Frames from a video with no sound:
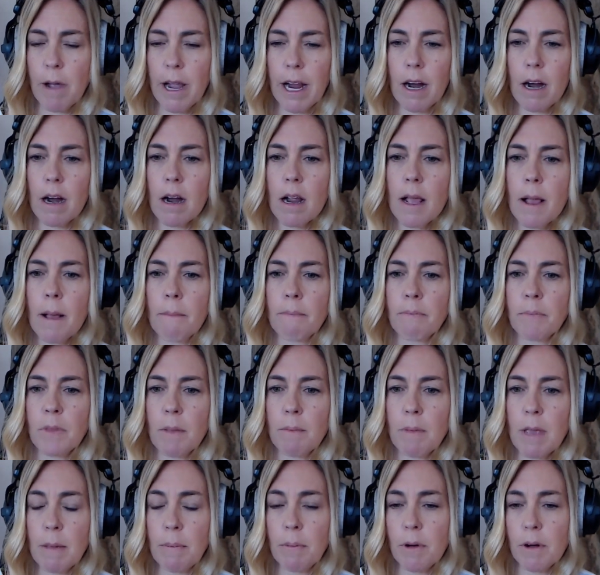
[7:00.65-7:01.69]
Where
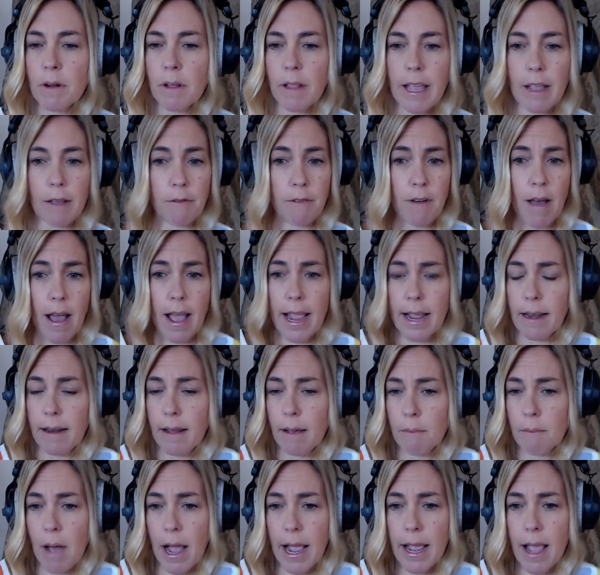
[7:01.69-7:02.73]
people are like,
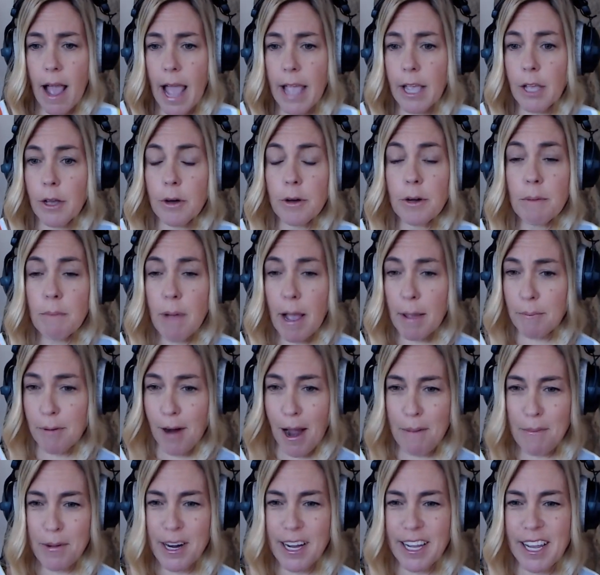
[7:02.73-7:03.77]
fine, I go to my
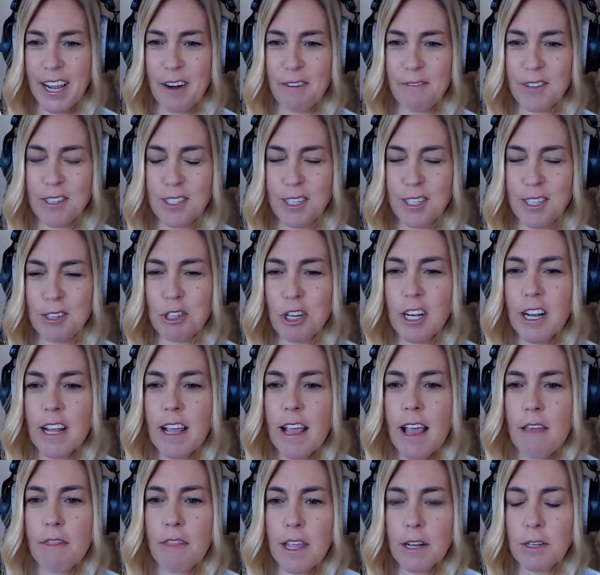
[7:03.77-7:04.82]
primary care physician.
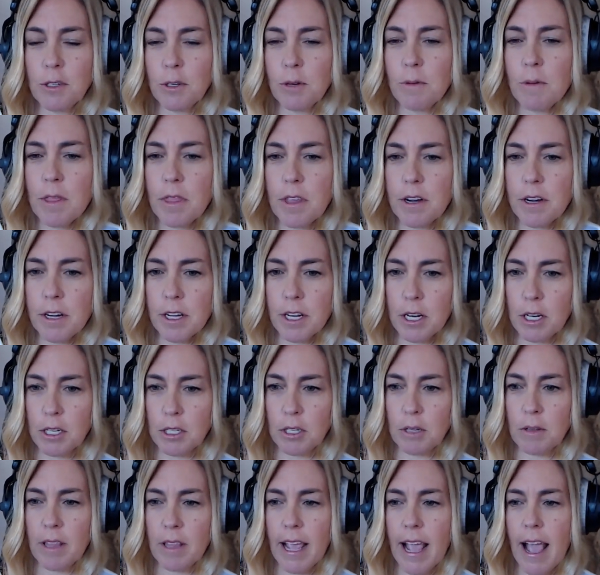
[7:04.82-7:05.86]
They do what they're going to
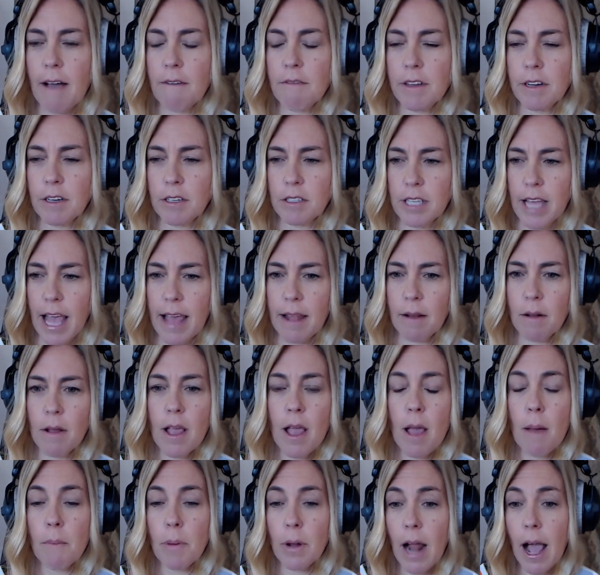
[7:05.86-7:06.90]
do. They have their set,
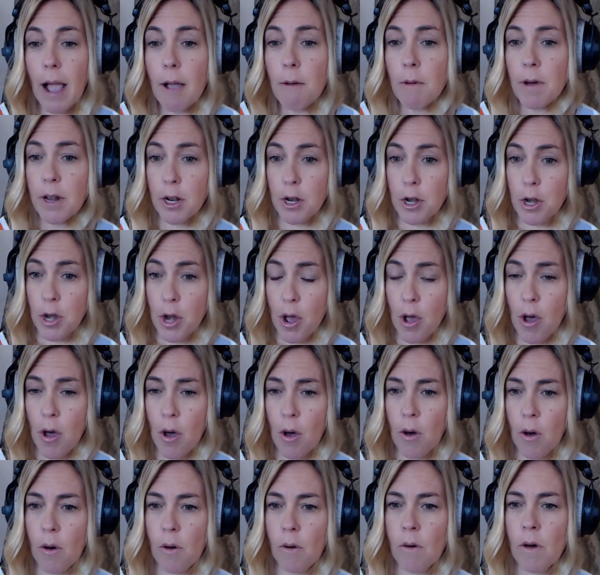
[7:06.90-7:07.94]
but I want to
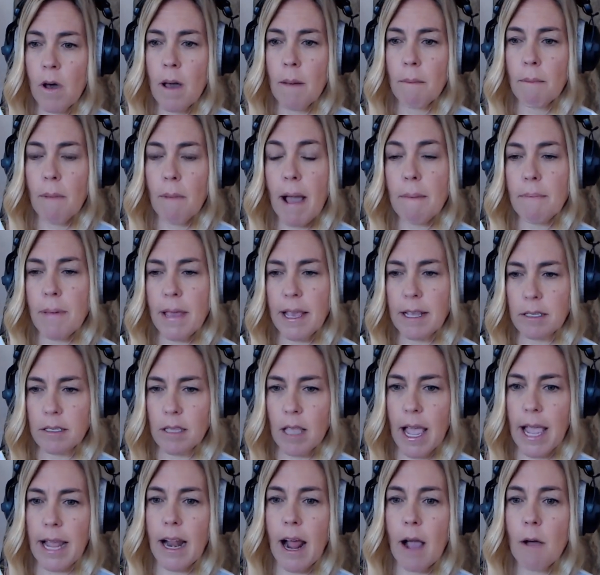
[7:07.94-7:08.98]
know my
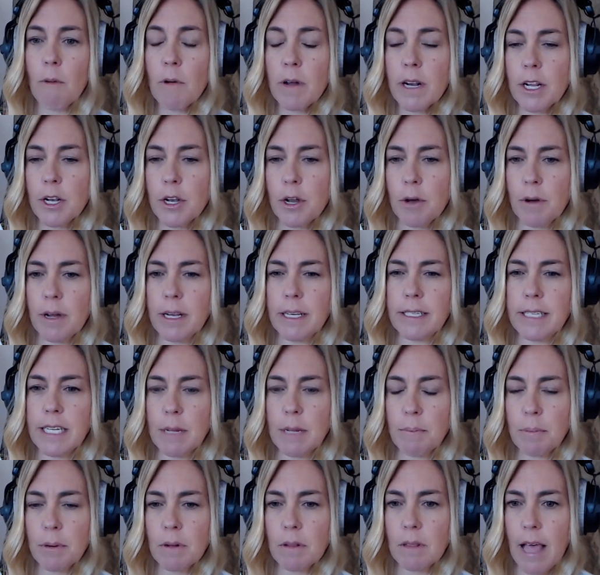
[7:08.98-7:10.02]
baseline. I want to know a
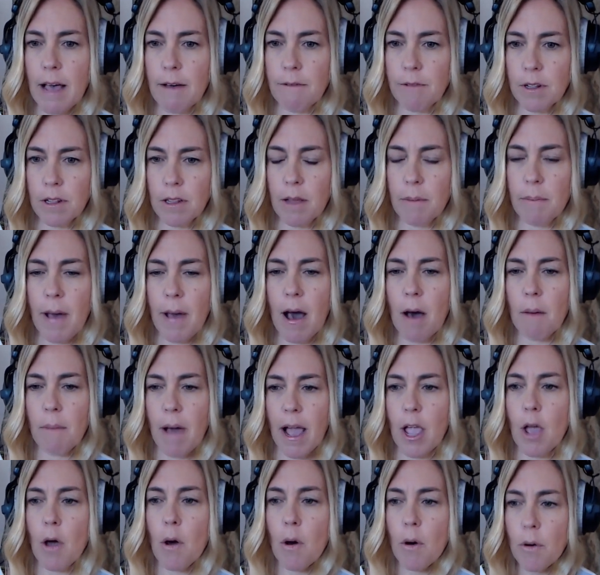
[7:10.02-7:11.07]
deeper level about
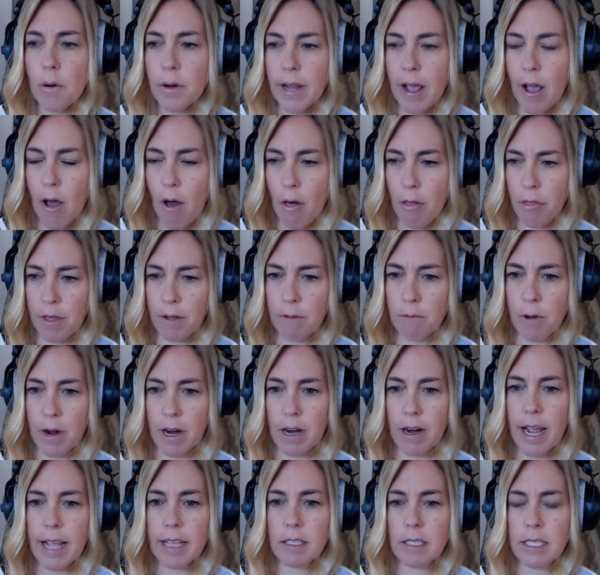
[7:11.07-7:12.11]
my own health and
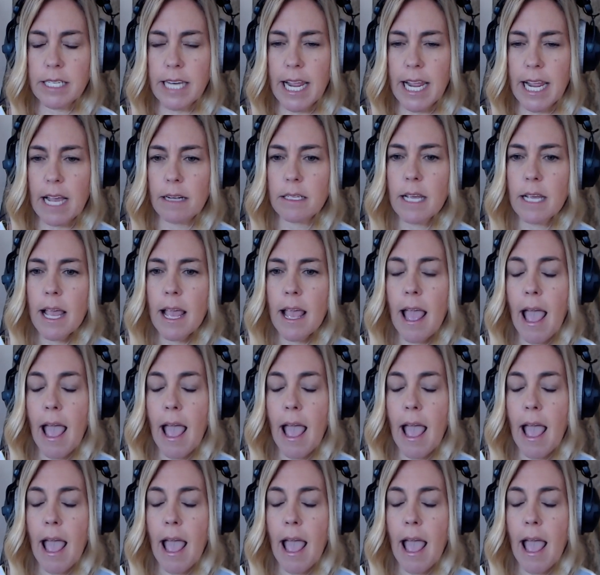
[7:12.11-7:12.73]
where I stand.